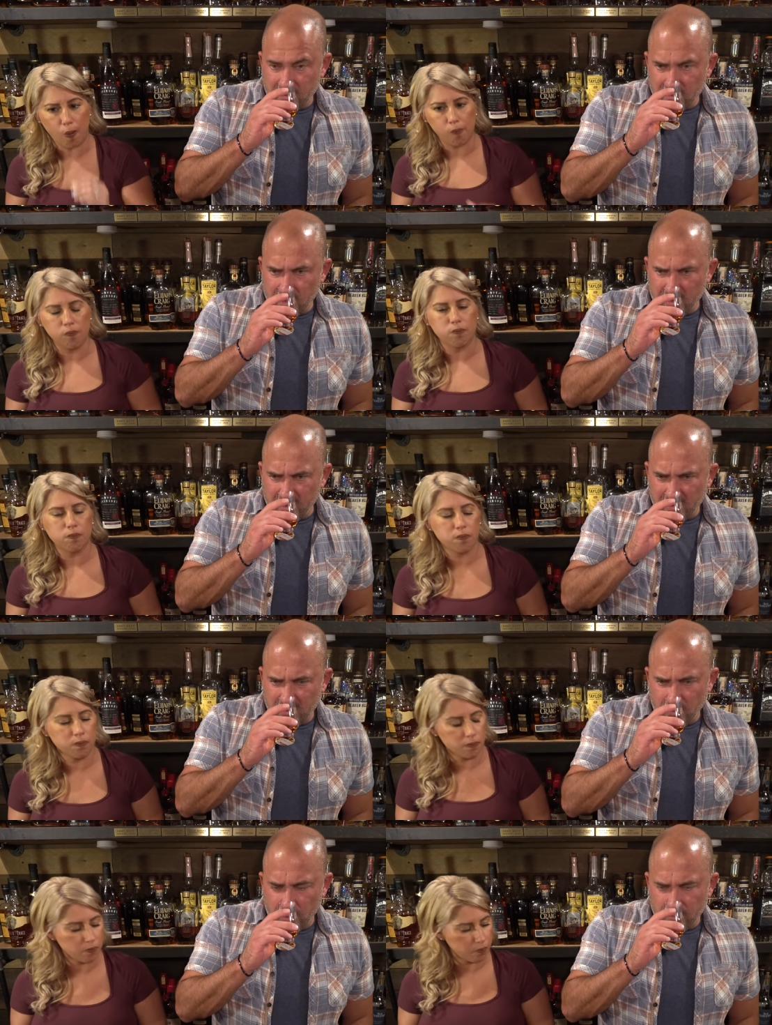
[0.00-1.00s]
Speaker 1: It's not like it's
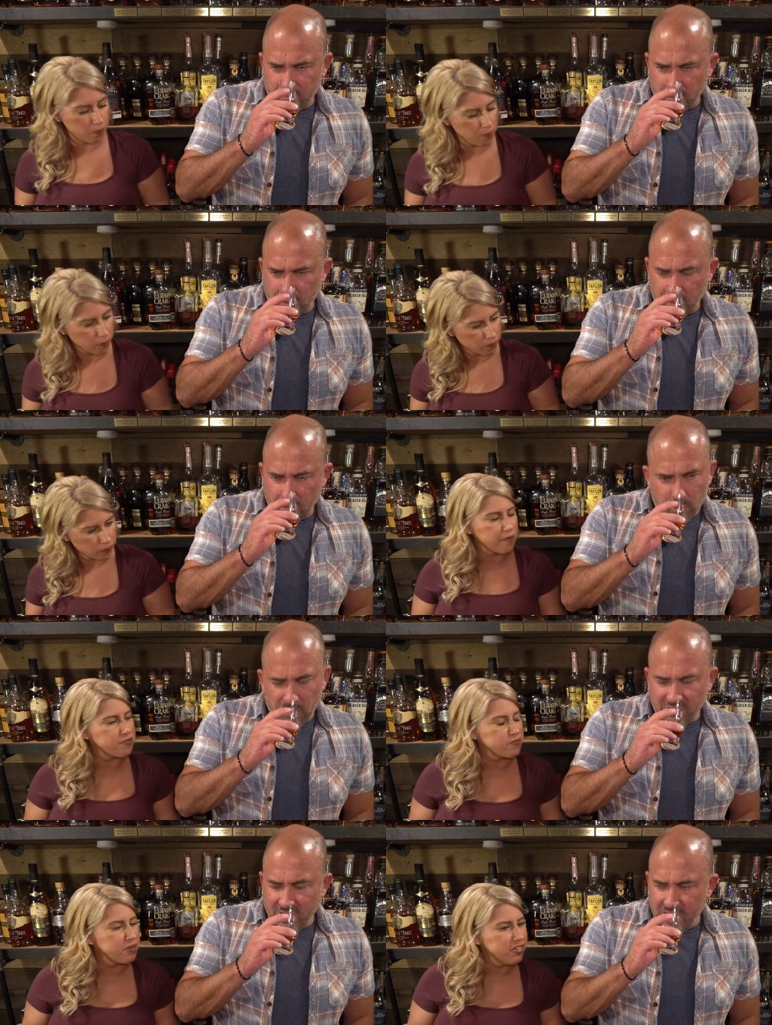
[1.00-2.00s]
gross smelling. a
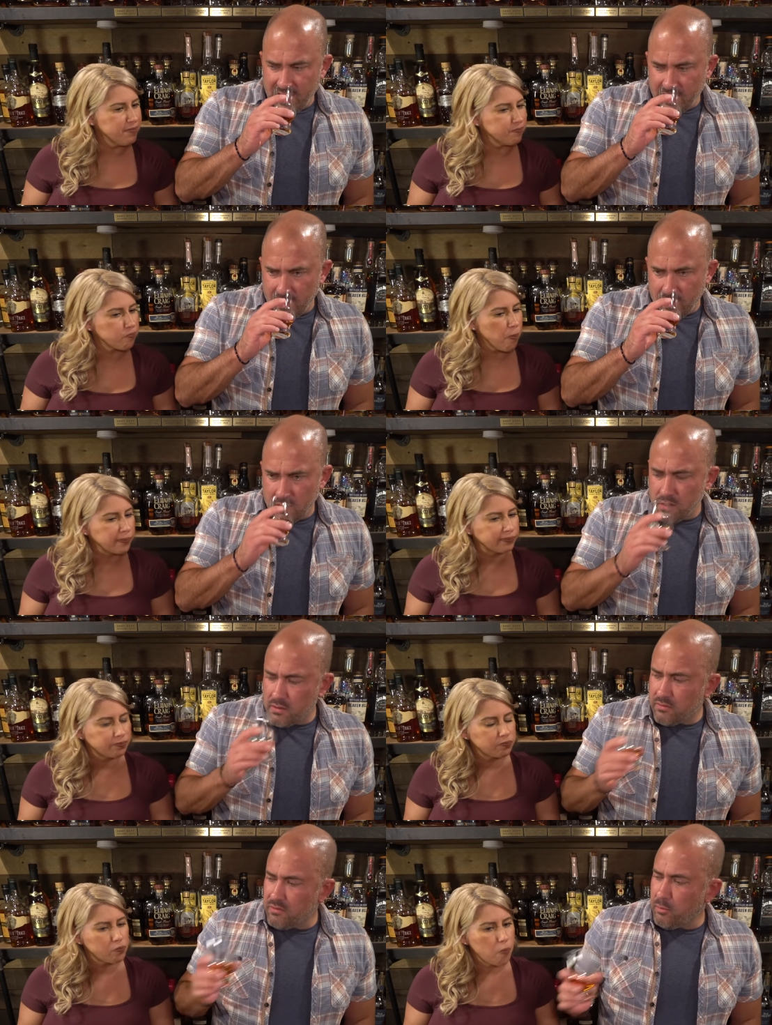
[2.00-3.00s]
little bit of a hay. It.
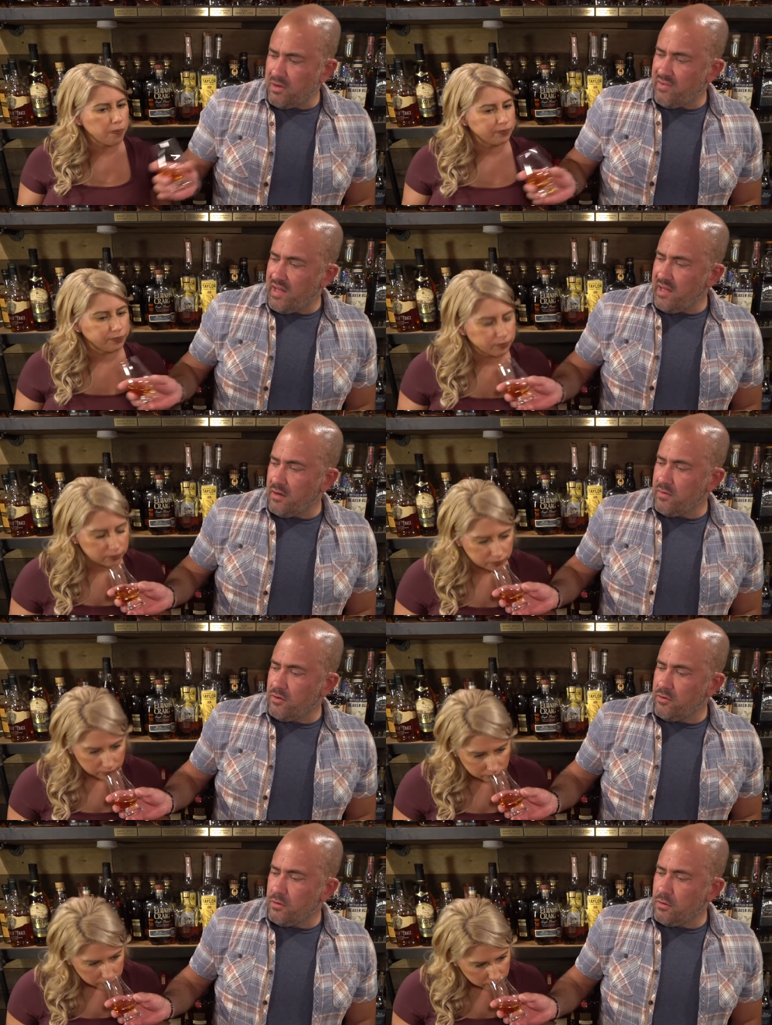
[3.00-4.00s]
There's a little bit of a hay on there
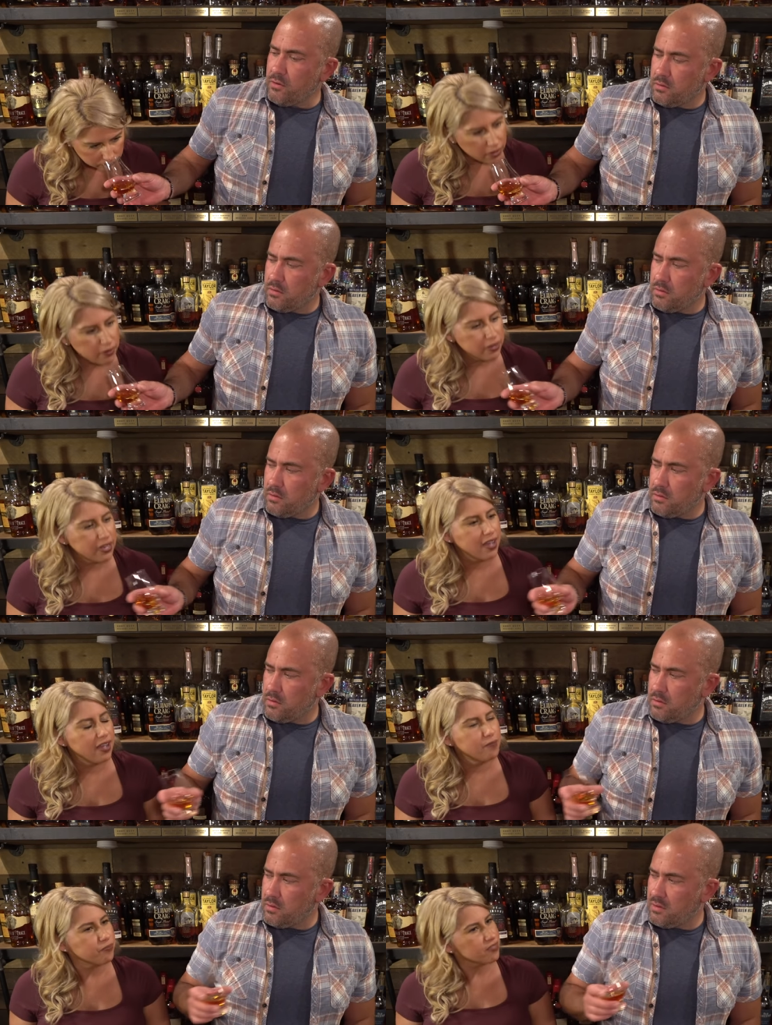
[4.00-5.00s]
too.
Speaker 2: Okay,
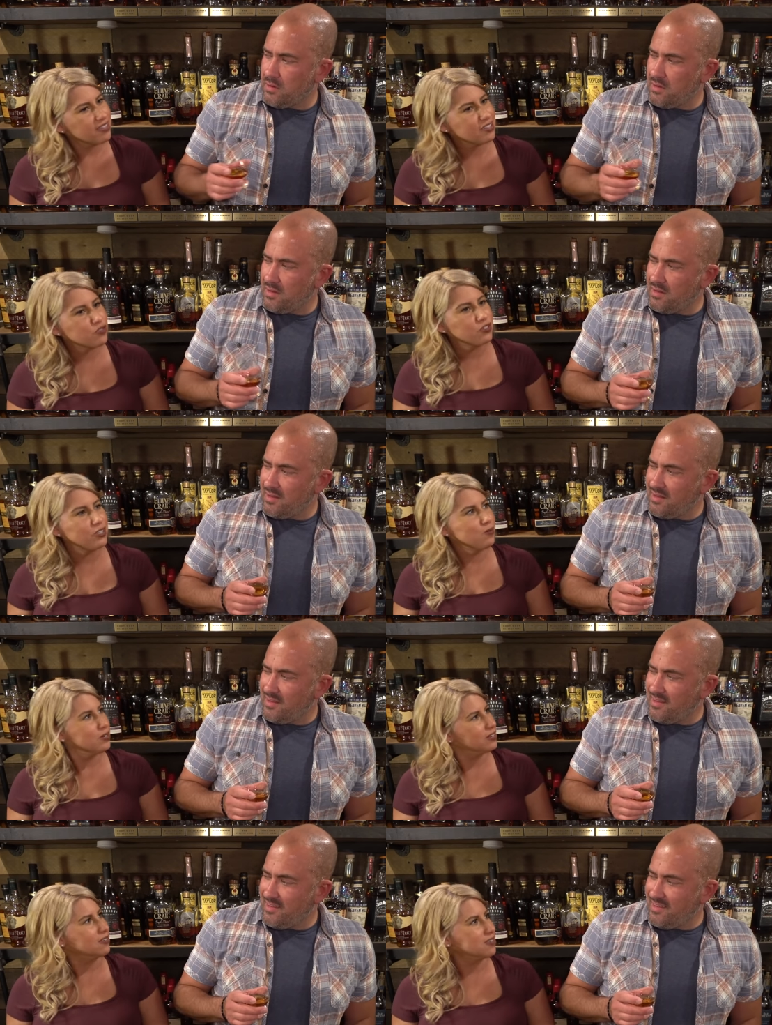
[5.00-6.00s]
that's really
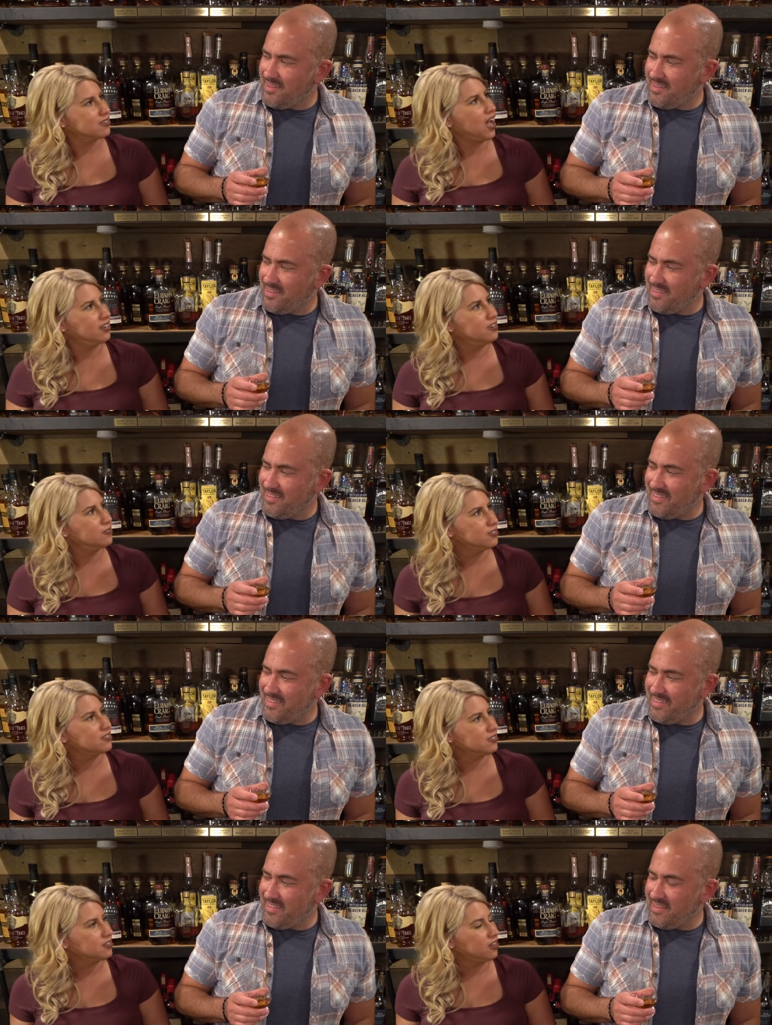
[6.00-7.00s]
weird because I
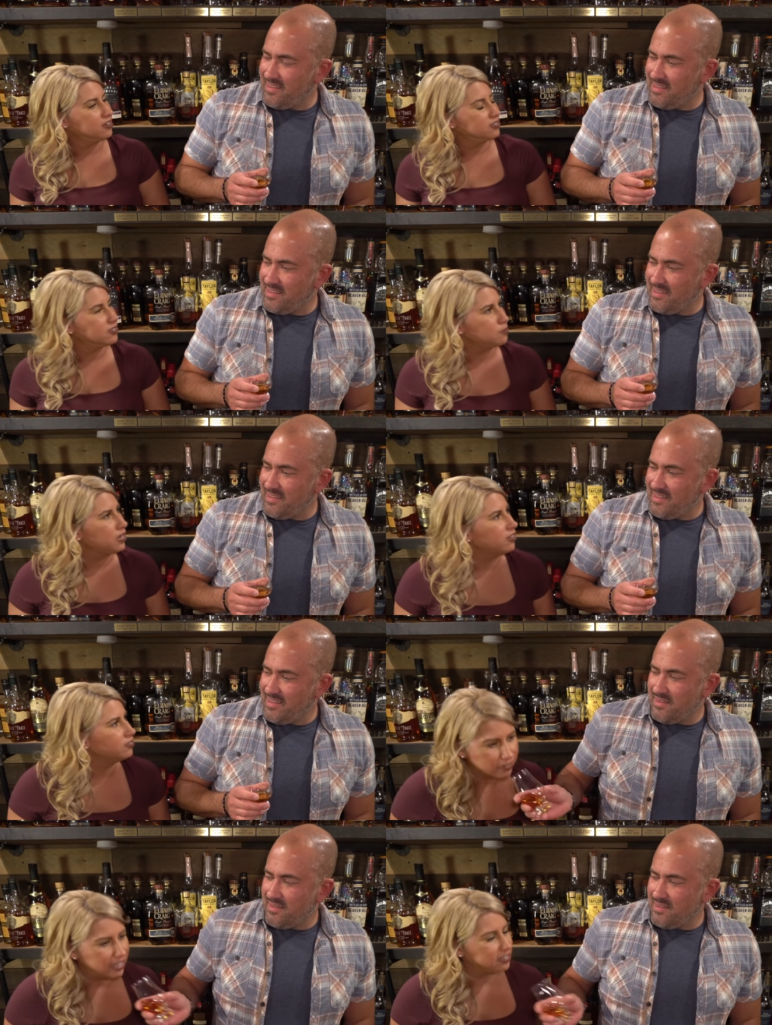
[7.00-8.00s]
notice a sawdust
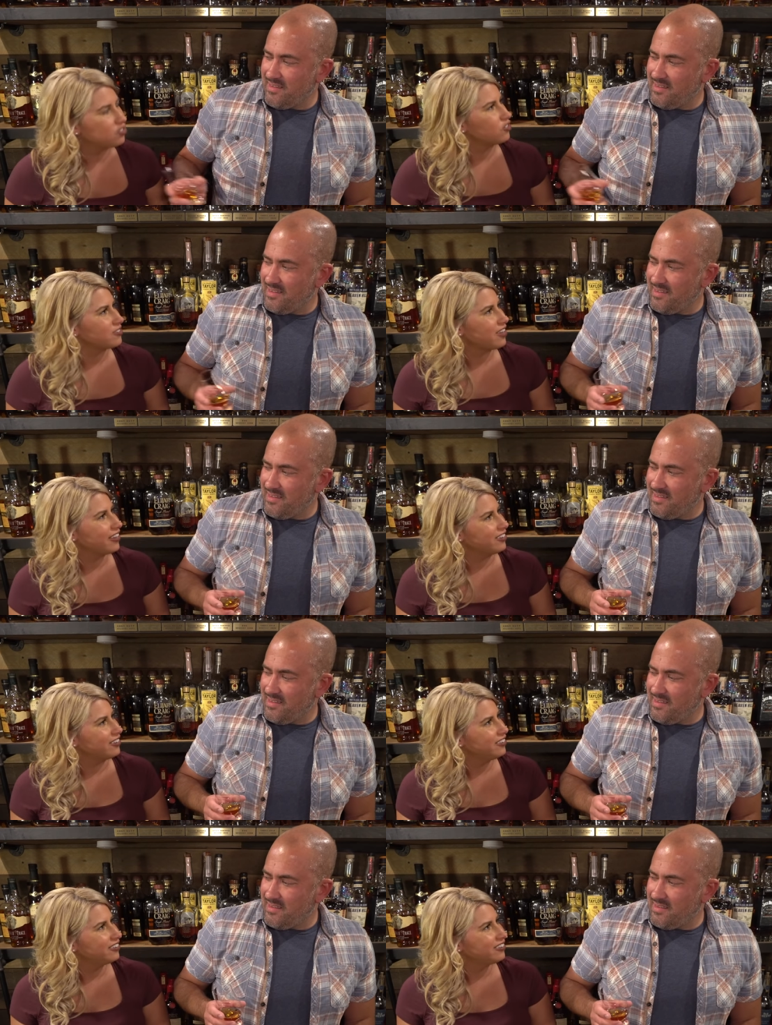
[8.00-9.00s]
smell. Like it's just kind
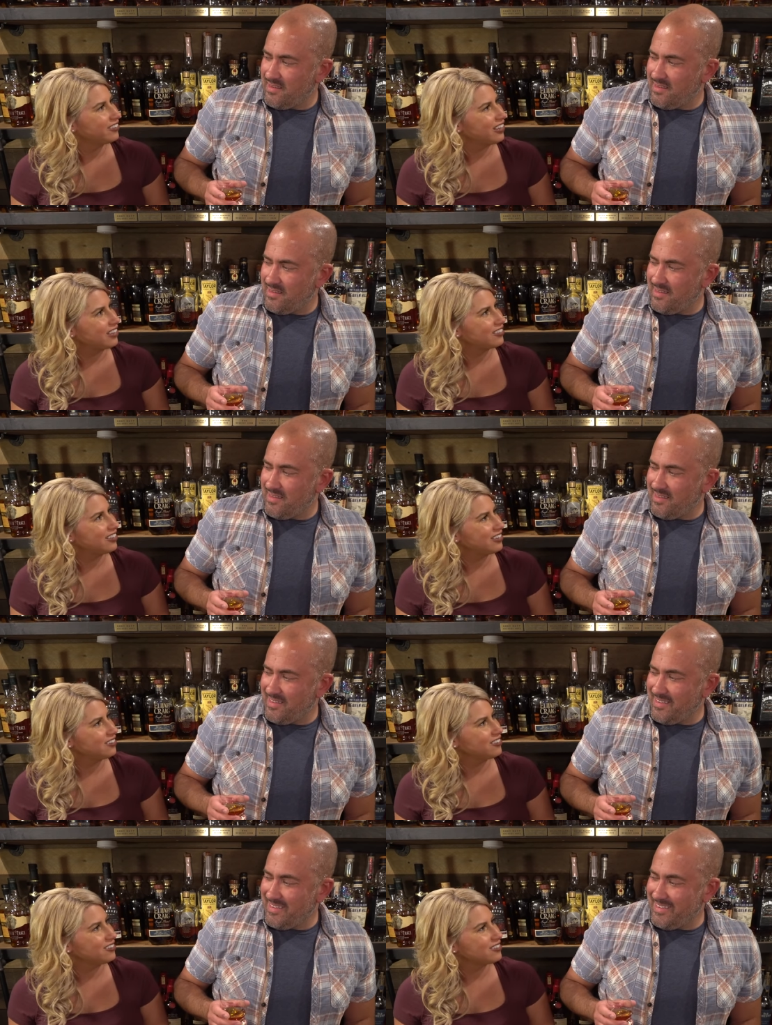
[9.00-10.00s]
of like
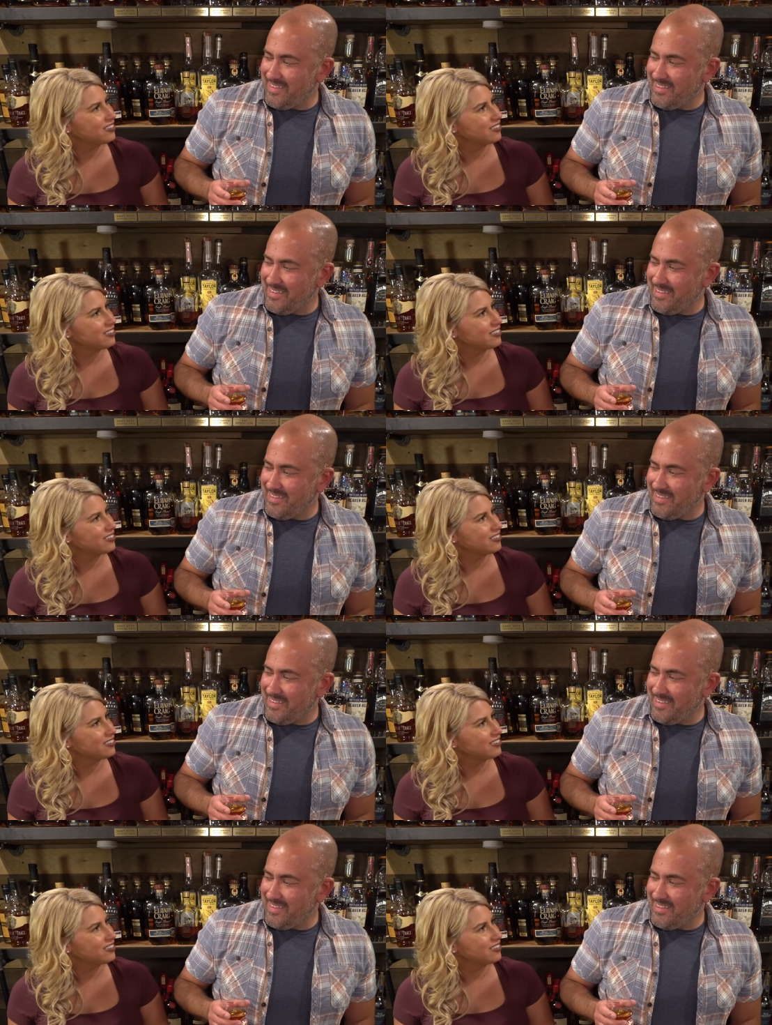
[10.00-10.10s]
lingers.